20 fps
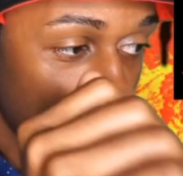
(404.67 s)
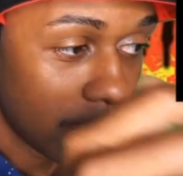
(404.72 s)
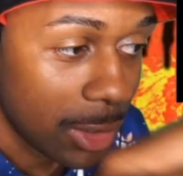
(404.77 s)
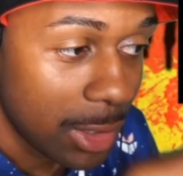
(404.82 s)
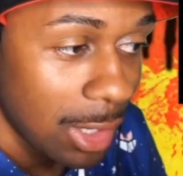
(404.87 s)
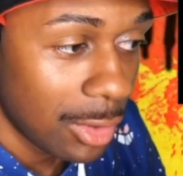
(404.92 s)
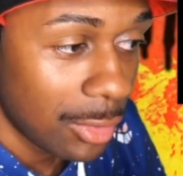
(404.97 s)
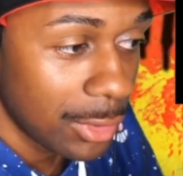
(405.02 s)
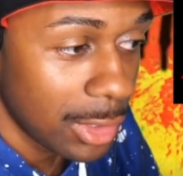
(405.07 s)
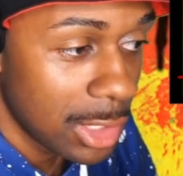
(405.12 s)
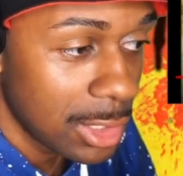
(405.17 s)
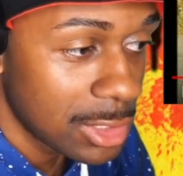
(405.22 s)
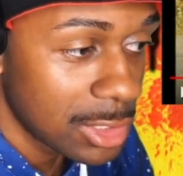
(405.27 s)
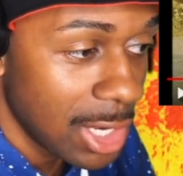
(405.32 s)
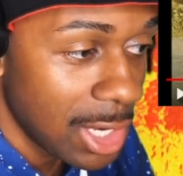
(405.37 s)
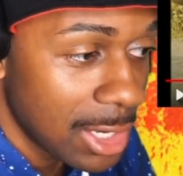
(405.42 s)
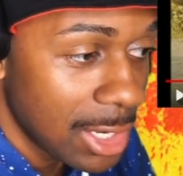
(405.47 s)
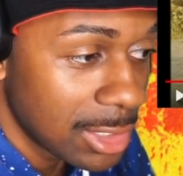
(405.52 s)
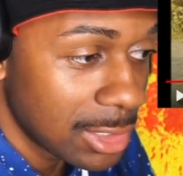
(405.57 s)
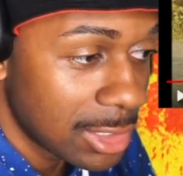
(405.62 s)
He, I don't think he's
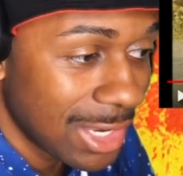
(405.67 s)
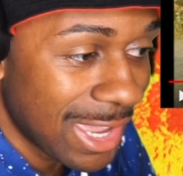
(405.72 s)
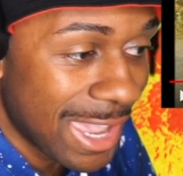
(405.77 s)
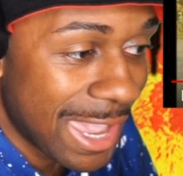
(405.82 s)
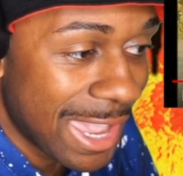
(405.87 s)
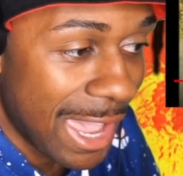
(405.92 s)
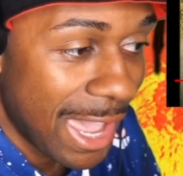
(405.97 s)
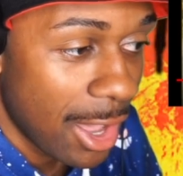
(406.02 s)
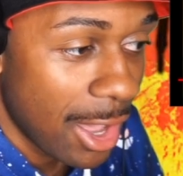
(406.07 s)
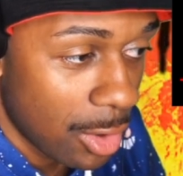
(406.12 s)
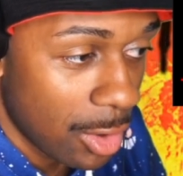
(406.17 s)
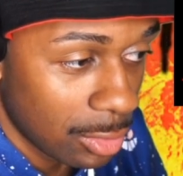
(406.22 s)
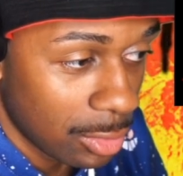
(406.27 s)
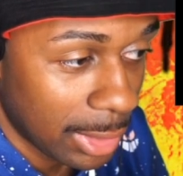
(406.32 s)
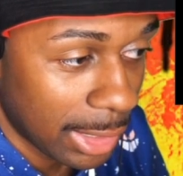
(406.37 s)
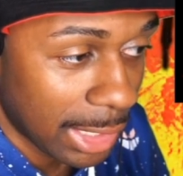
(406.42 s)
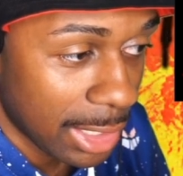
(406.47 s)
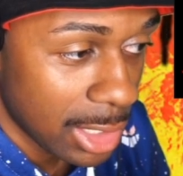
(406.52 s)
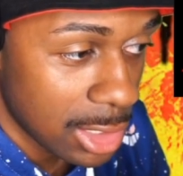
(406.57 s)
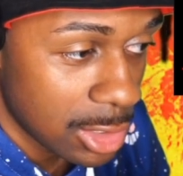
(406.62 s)
gotten to how.
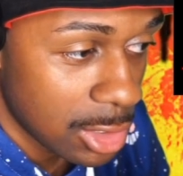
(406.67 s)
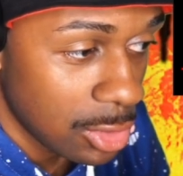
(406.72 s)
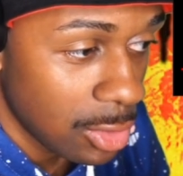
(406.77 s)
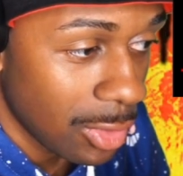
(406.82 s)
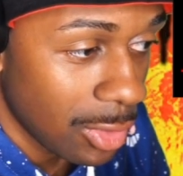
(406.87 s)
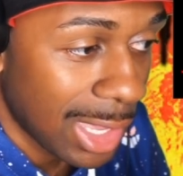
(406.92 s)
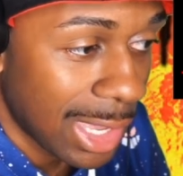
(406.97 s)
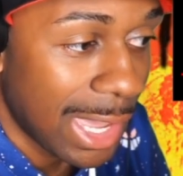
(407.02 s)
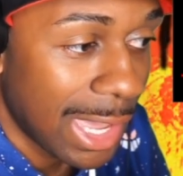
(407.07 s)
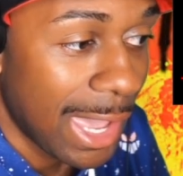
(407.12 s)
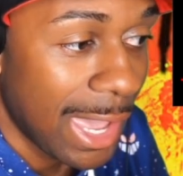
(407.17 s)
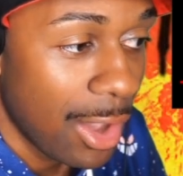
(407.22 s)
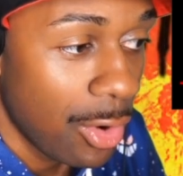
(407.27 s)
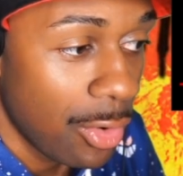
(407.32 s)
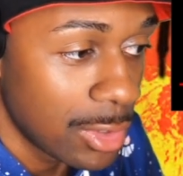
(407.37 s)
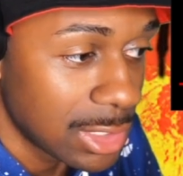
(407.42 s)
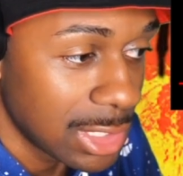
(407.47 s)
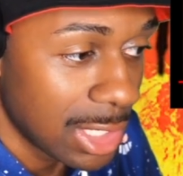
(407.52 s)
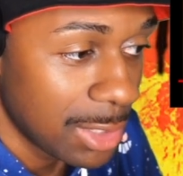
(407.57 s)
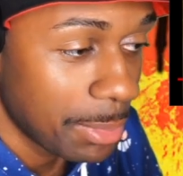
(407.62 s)
Like, I need to know the how
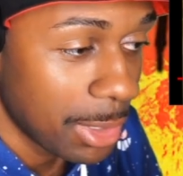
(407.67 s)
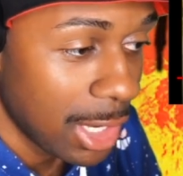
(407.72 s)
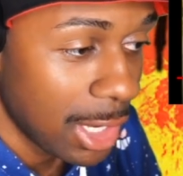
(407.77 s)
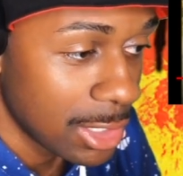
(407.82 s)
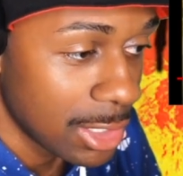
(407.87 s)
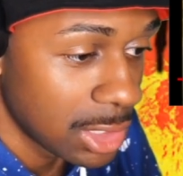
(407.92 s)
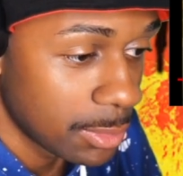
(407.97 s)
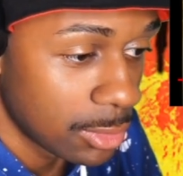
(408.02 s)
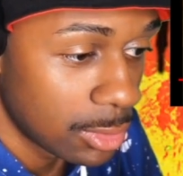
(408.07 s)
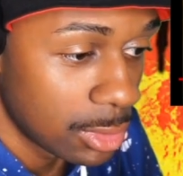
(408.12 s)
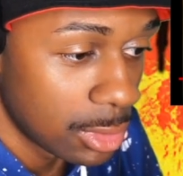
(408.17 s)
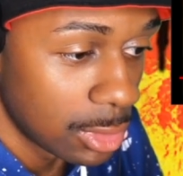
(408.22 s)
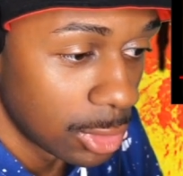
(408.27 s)
is that possible?